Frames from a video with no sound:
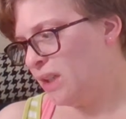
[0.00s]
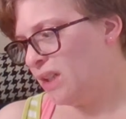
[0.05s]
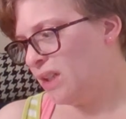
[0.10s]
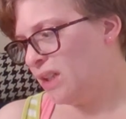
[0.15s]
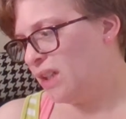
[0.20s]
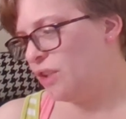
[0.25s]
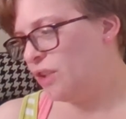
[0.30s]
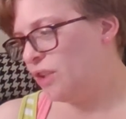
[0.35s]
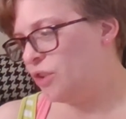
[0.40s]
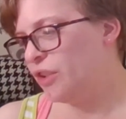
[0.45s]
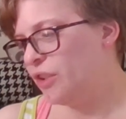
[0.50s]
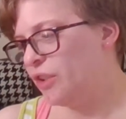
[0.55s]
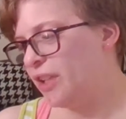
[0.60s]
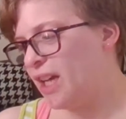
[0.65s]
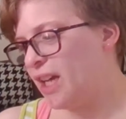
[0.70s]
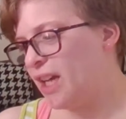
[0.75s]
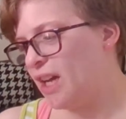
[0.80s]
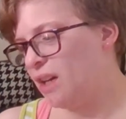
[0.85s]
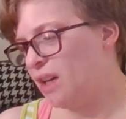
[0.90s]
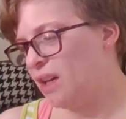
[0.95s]
It usually
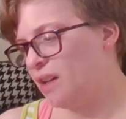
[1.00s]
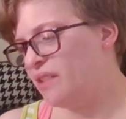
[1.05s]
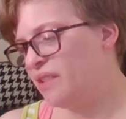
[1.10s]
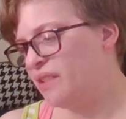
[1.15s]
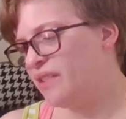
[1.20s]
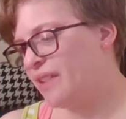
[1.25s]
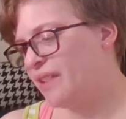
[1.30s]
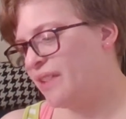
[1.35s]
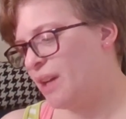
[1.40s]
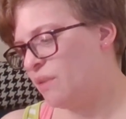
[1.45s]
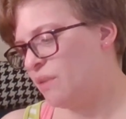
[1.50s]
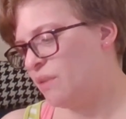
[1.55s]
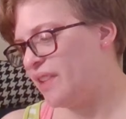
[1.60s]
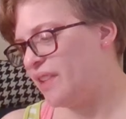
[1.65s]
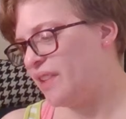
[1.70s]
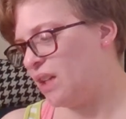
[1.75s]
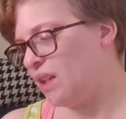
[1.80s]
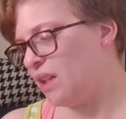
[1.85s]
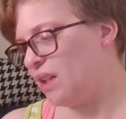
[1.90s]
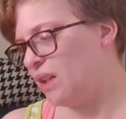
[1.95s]
has, I would
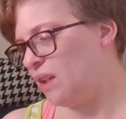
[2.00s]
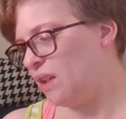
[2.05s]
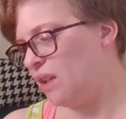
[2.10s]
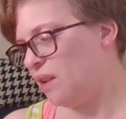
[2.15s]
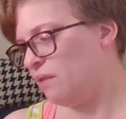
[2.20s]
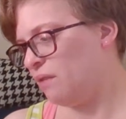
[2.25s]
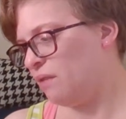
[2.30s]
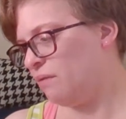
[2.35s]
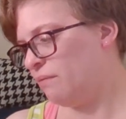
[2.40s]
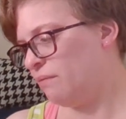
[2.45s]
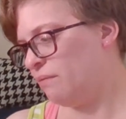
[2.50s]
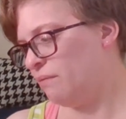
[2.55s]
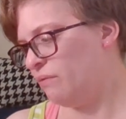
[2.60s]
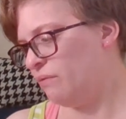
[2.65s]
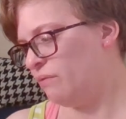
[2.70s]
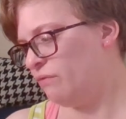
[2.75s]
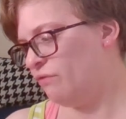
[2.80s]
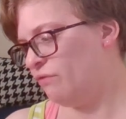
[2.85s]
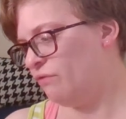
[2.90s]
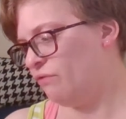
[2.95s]
say,
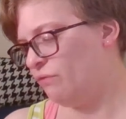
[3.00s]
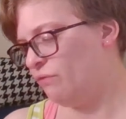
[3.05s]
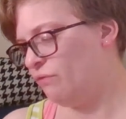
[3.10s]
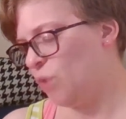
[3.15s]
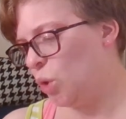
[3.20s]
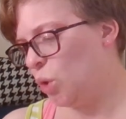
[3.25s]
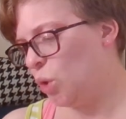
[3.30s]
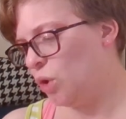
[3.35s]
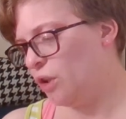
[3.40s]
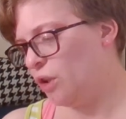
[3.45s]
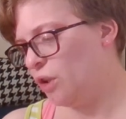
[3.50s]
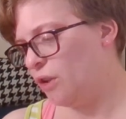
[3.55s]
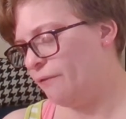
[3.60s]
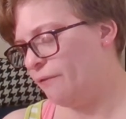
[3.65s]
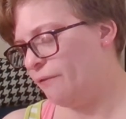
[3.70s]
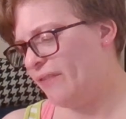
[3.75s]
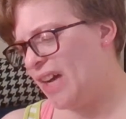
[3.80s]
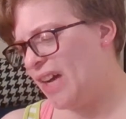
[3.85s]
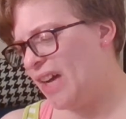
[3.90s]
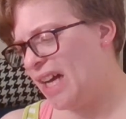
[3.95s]
4 or
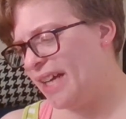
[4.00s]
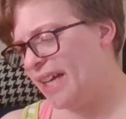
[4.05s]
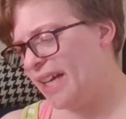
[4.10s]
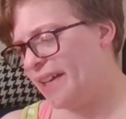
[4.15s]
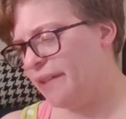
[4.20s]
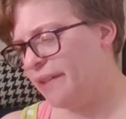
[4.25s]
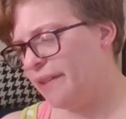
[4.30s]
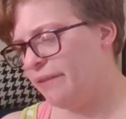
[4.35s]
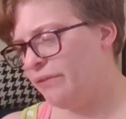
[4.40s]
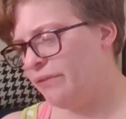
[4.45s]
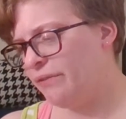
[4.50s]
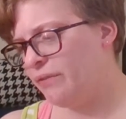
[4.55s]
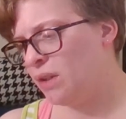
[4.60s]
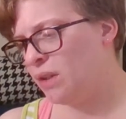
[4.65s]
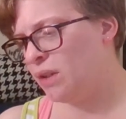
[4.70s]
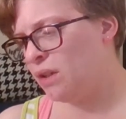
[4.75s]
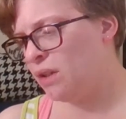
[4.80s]
5,